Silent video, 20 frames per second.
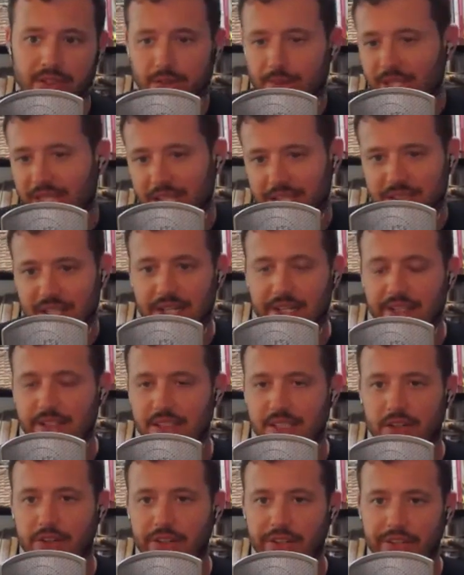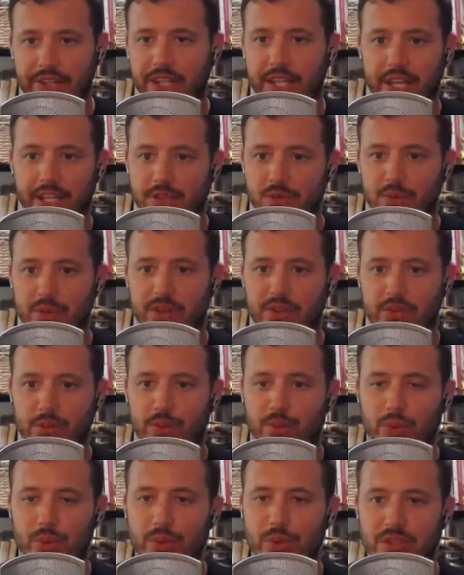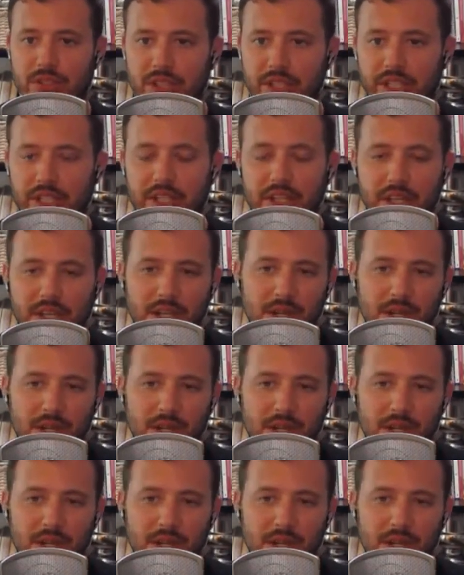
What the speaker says: I mean, that's not necessarily the case with Liverpool and City,